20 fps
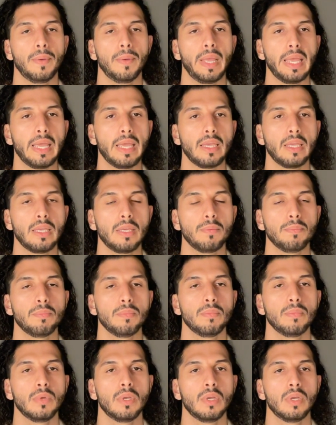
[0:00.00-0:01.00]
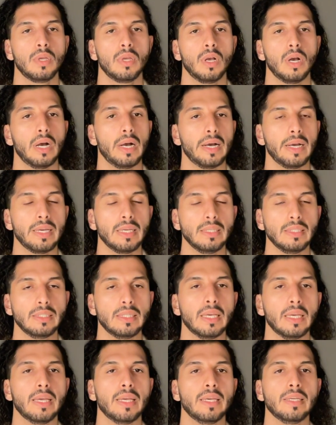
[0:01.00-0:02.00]
aim, eye
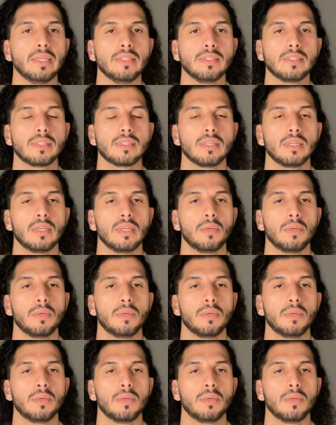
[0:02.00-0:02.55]
gaze,